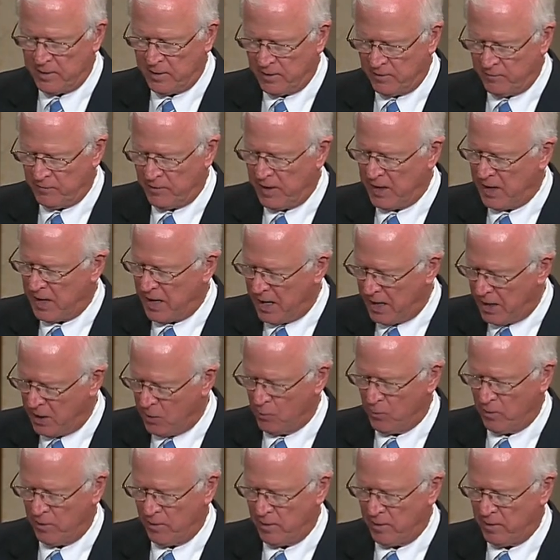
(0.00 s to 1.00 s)
of the
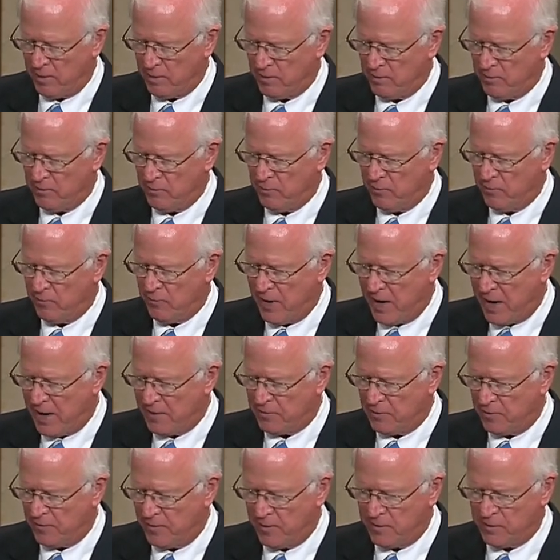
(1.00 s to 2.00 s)
AWR
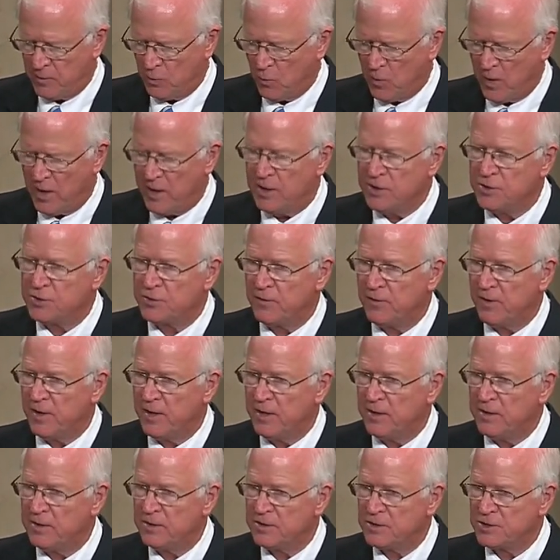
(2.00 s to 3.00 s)
rather than the wage
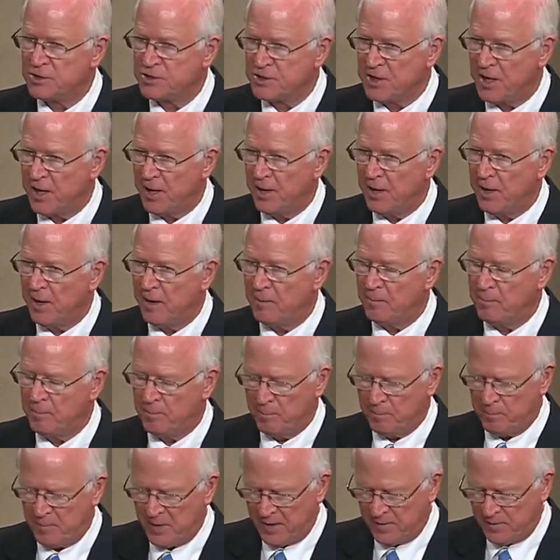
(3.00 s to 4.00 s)
rate set
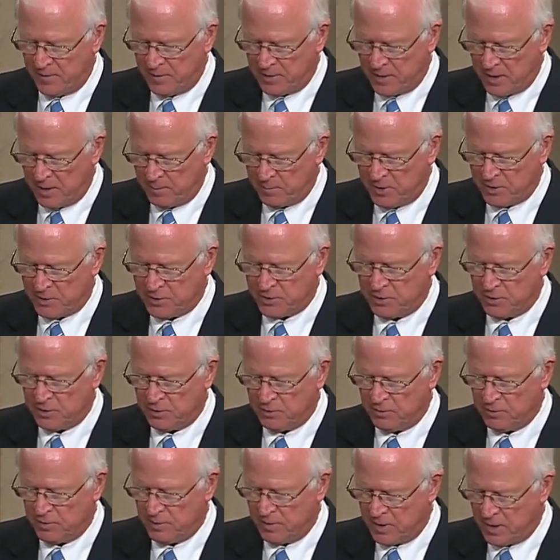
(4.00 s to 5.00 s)
up by the
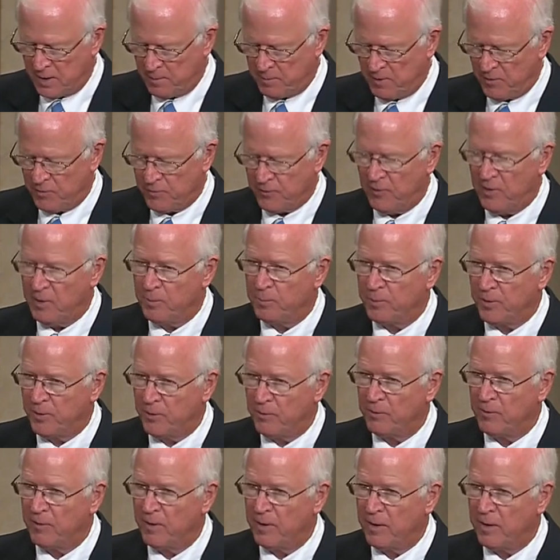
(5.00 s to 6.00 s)
W-2, W-3
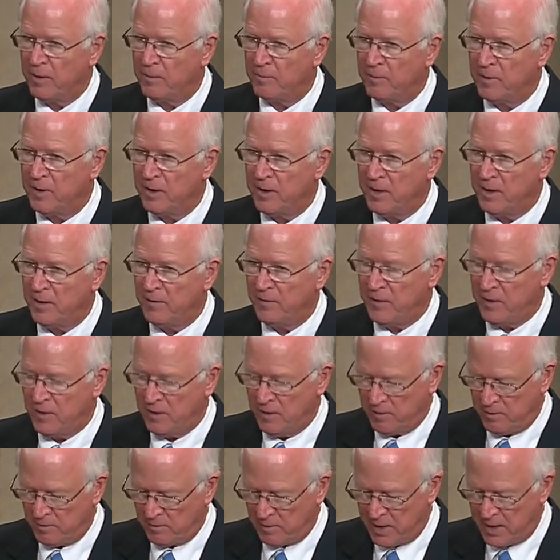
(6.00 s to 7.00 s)
program in the
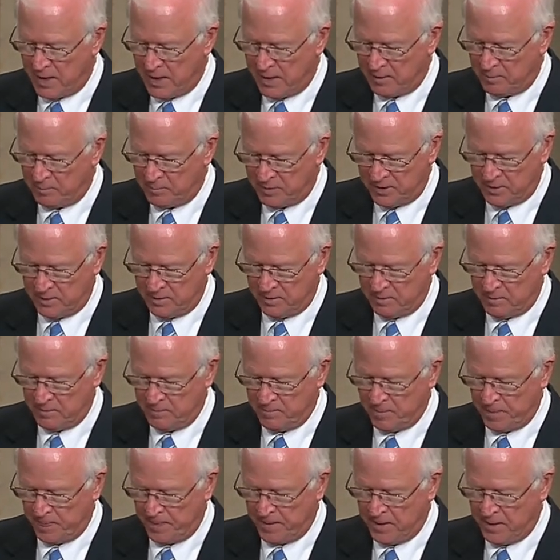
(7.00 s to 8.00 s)
underlying bill.
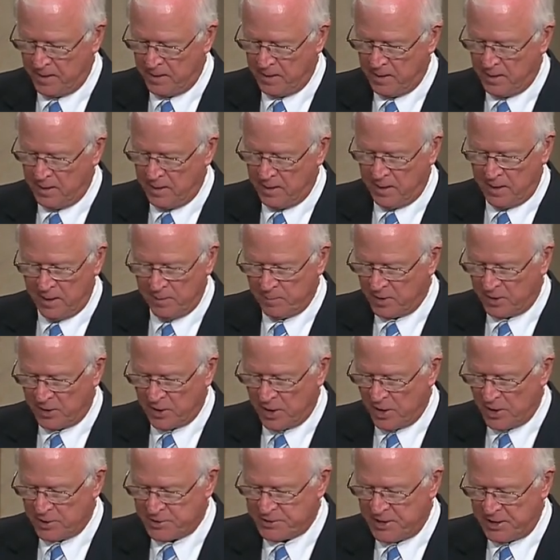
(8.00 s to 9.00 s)
And
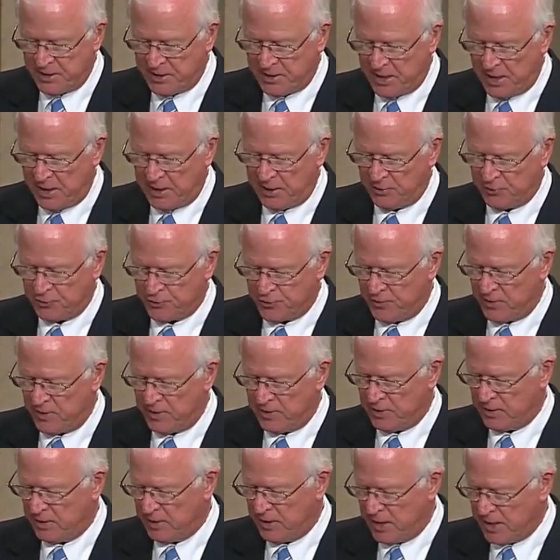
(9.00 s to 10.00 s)
because he can't
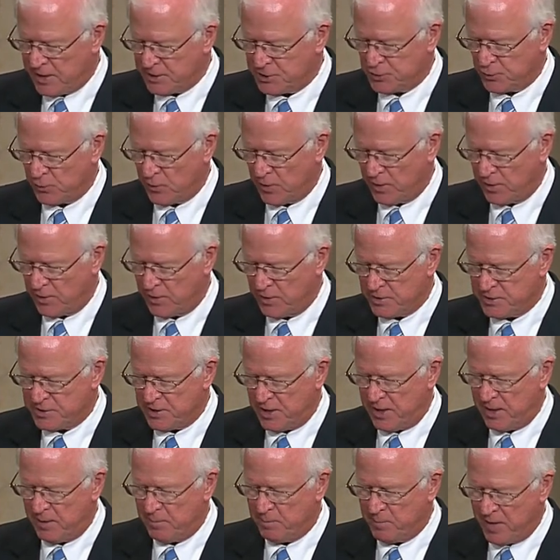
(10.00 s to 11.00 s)
treat guest workers
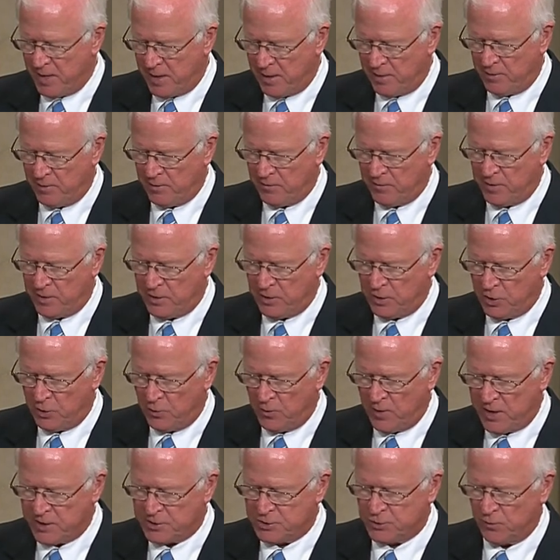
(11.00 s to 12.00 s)
any better than
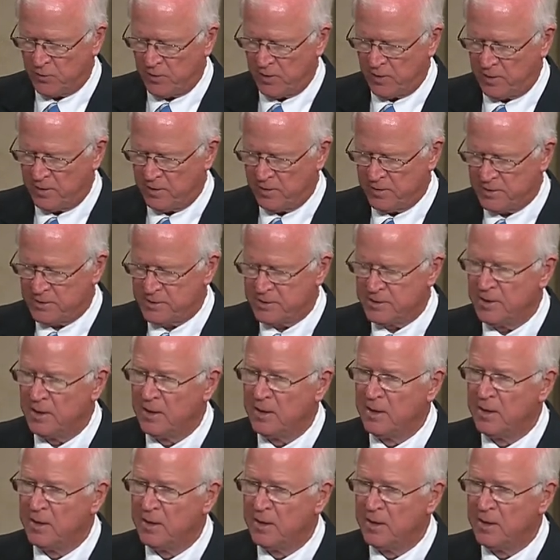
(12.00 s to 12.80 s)
U.S. workers,